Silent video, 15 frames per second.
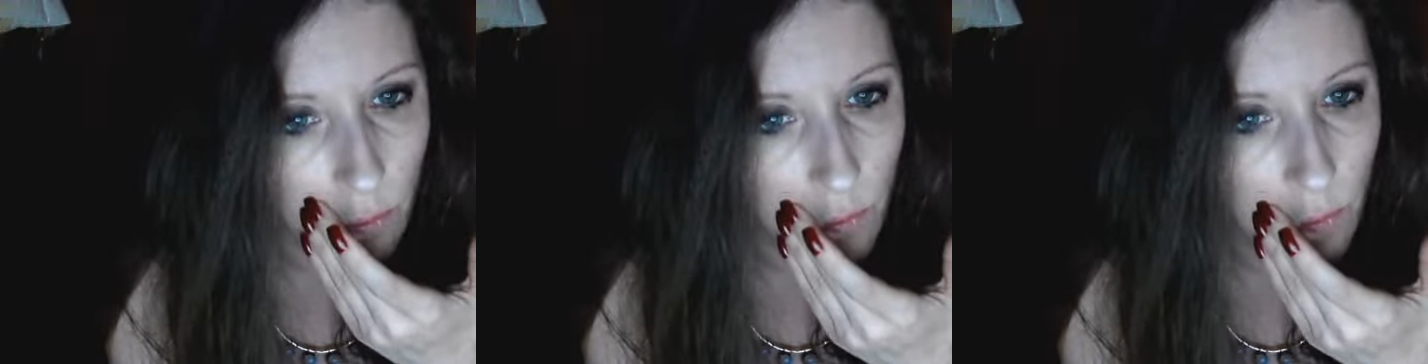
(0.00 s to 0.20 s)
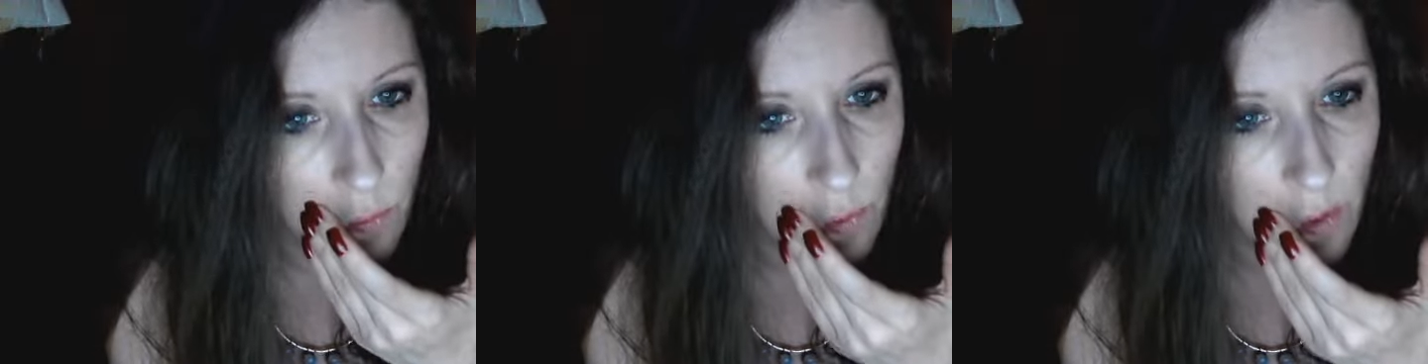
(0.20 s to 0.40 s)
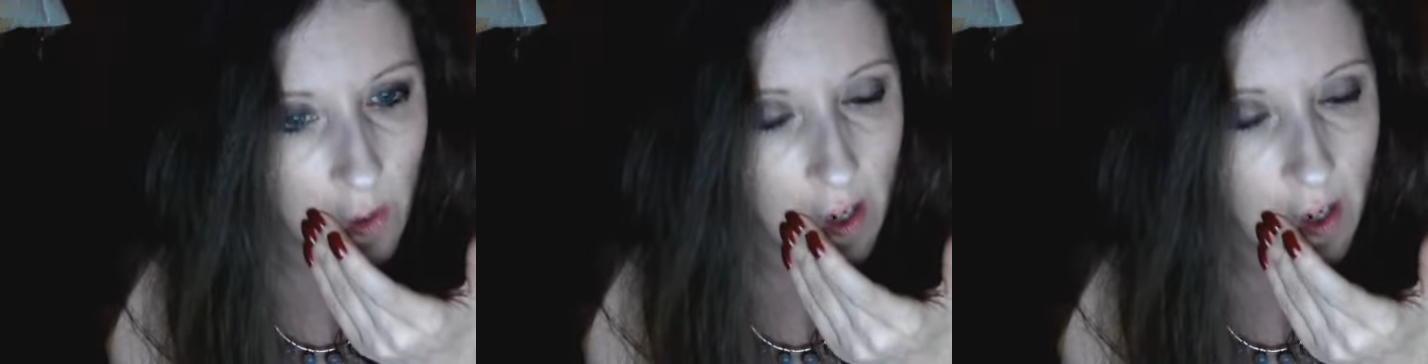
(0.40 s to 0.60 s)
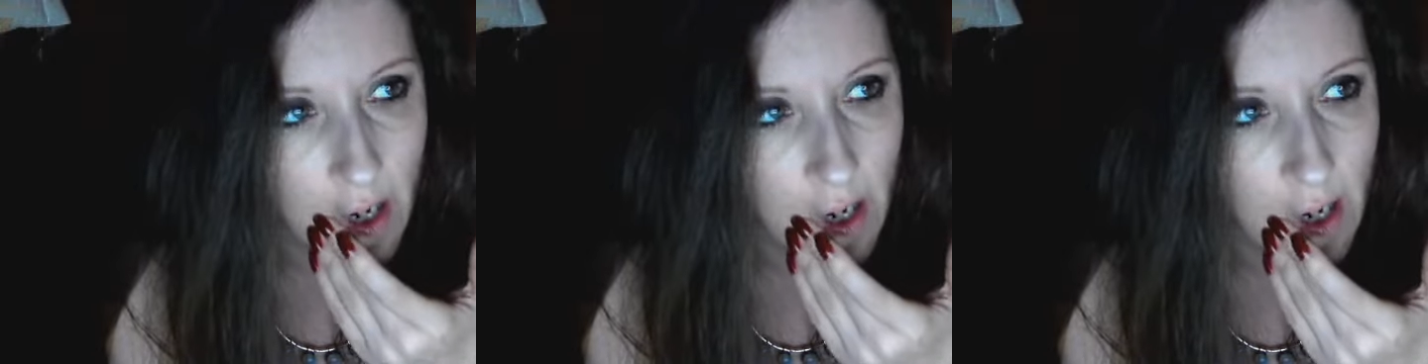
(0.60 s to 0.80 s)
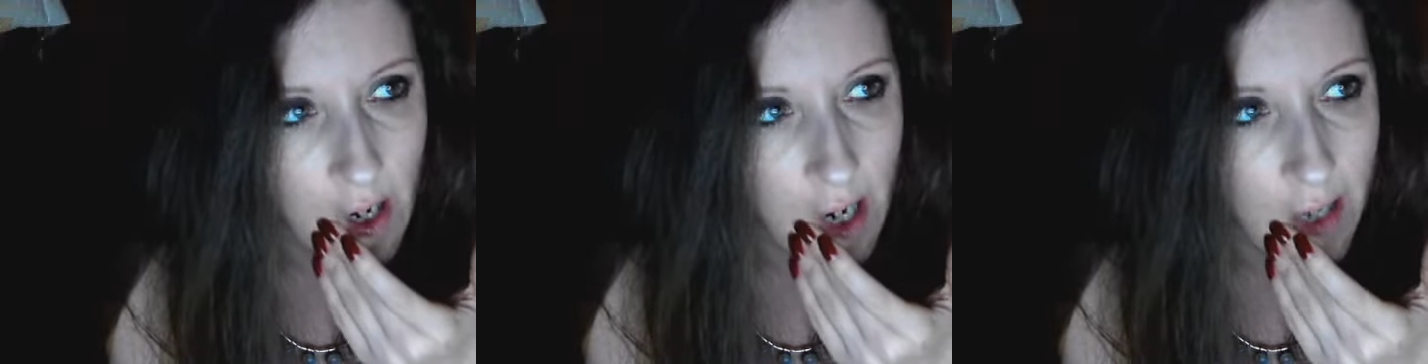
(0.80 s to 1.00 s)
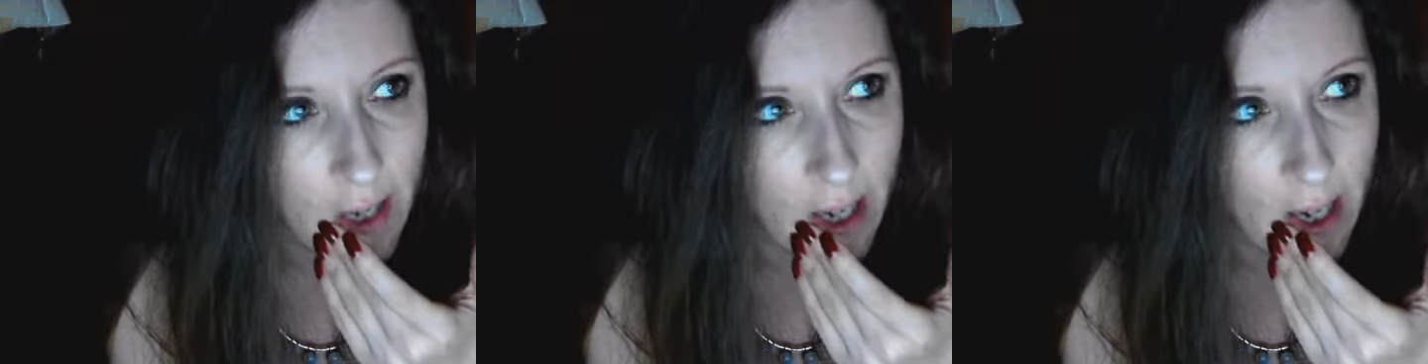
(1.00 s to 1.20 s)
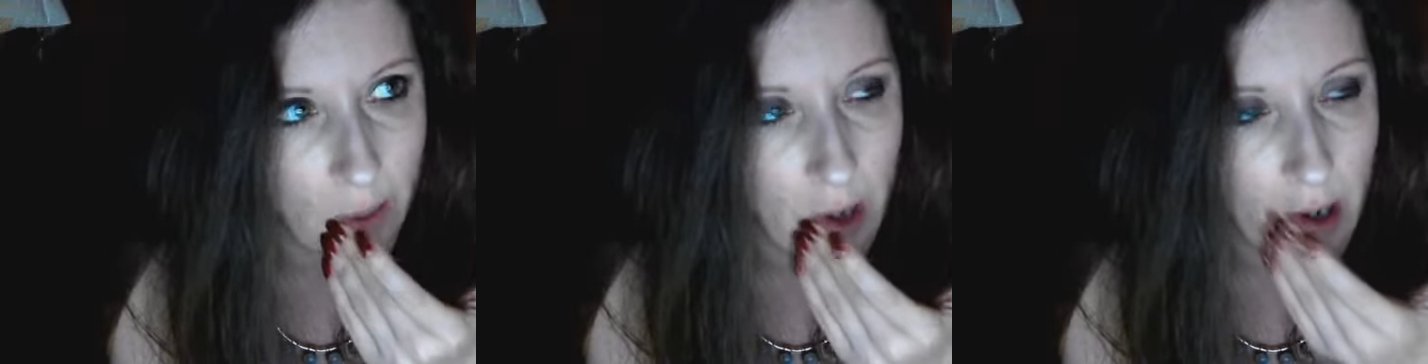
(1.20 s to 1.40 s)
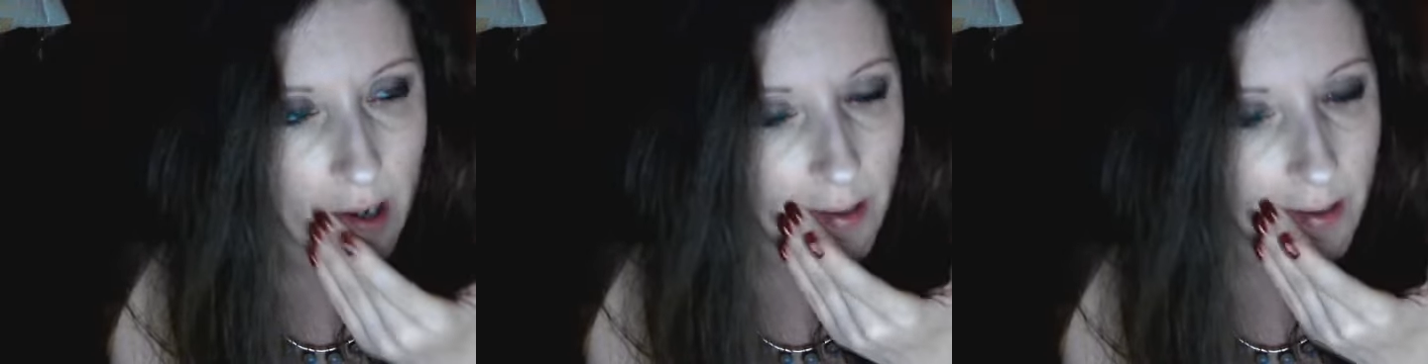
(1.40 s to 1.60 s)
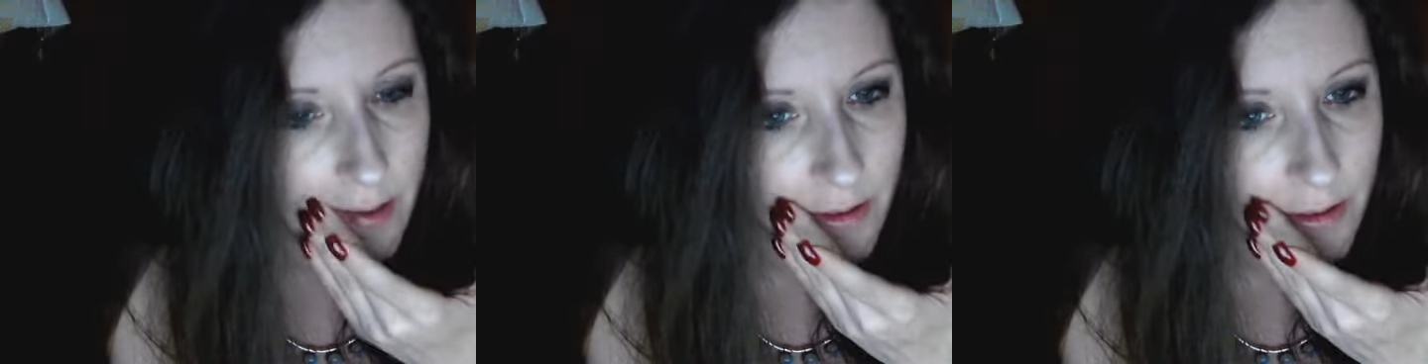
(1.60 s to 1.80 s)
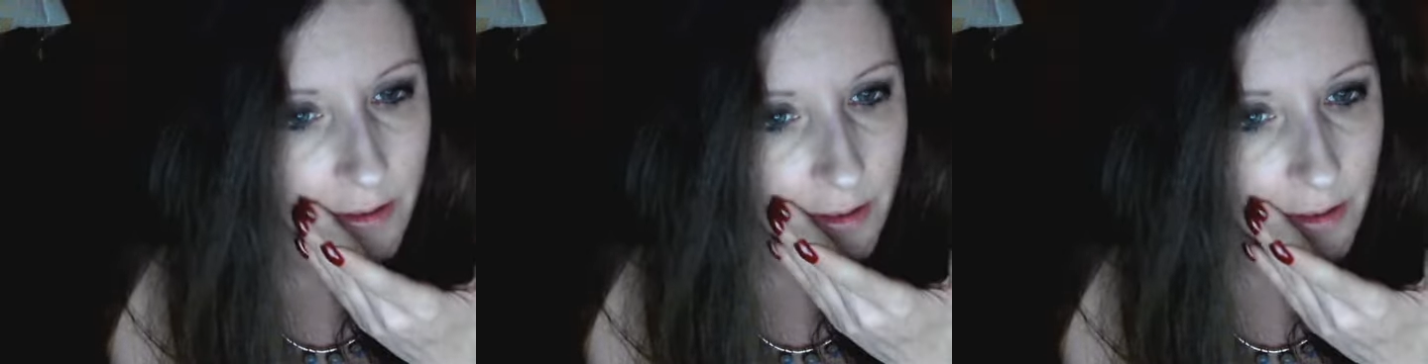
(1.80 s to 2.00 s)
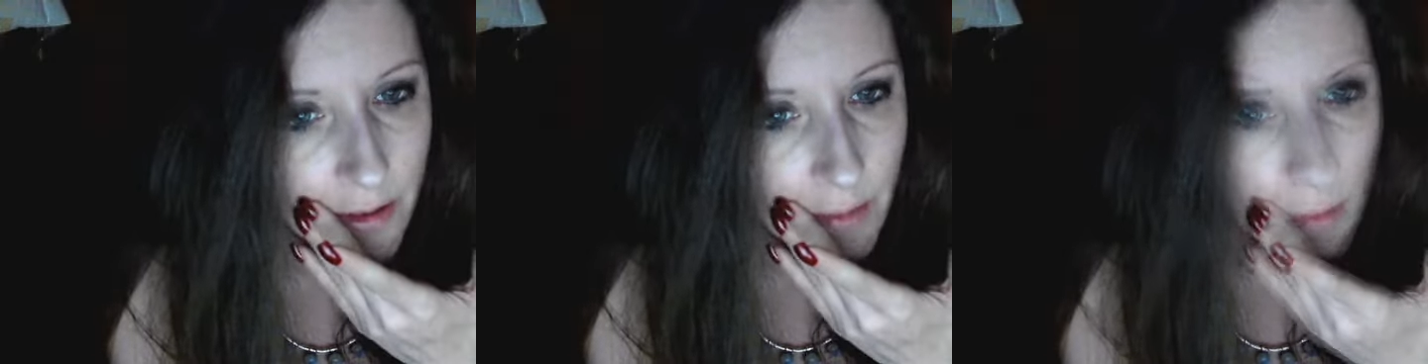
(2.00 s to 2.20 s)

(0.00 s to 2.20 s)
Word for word: like, and then I'm on the